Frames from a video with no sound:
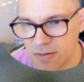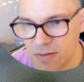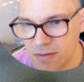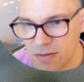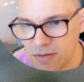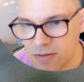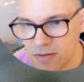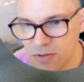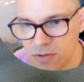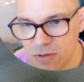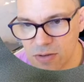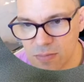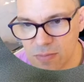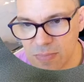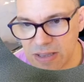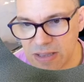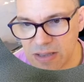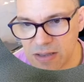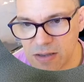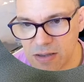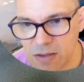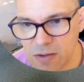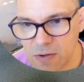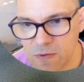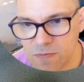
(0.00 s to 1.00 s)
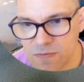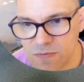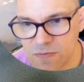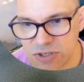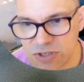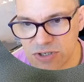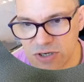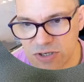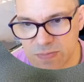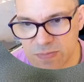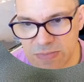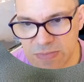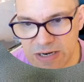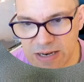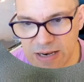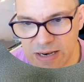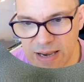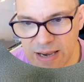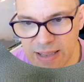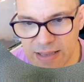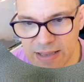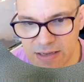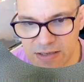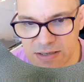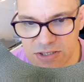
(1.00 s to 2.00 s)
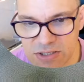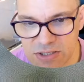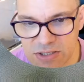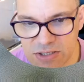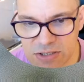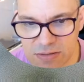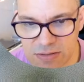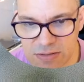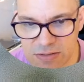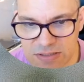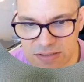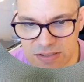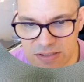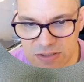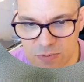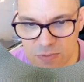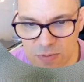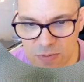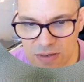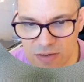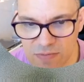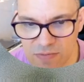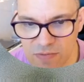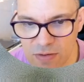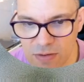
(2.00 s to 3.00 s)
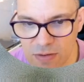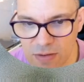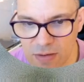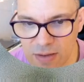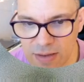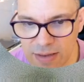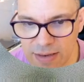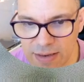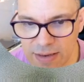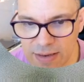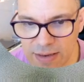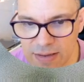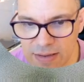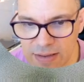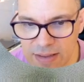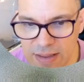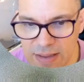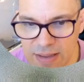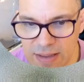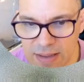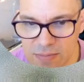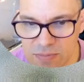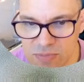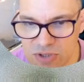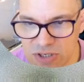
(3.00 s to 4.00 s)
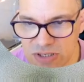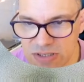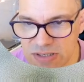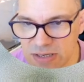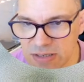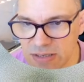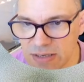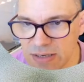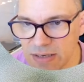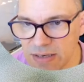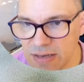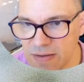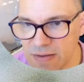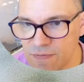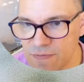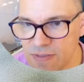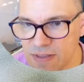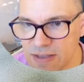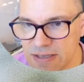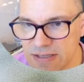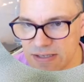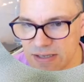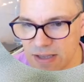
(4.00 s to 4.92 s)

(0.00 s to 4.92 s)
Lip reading: You can make a curves adjustment layer to do this as well if you like. I'm just going to lift this